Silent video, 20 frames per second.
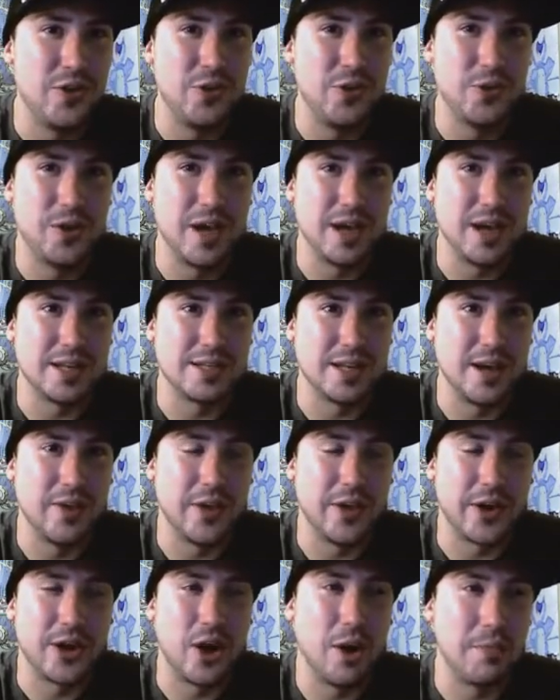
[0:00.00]
you get
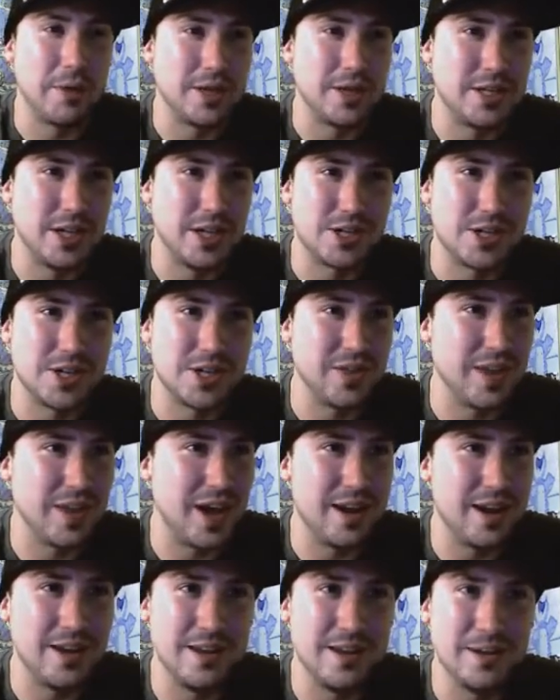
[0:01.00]
the competition
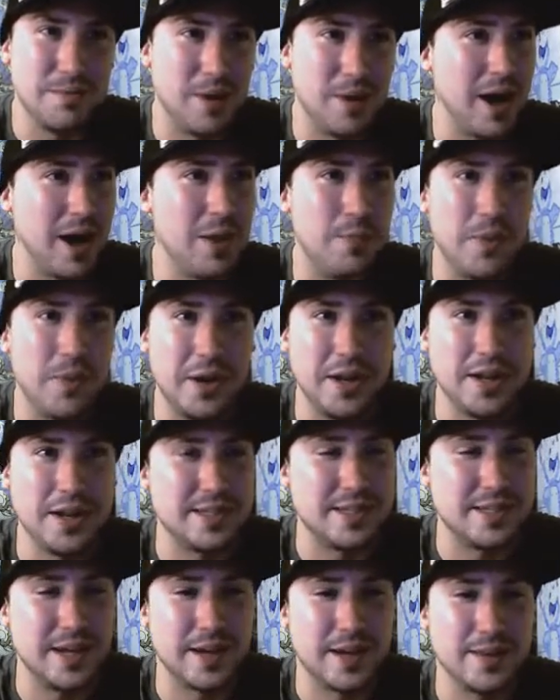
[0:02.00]
that, in my opinion,
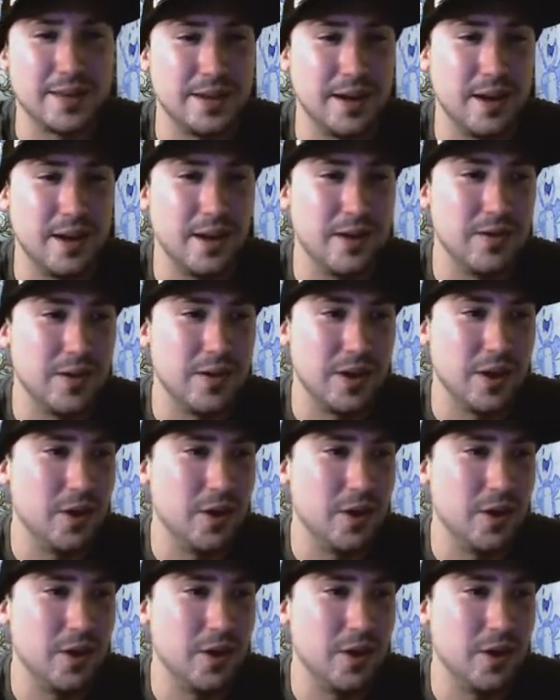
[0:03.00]
is second to none.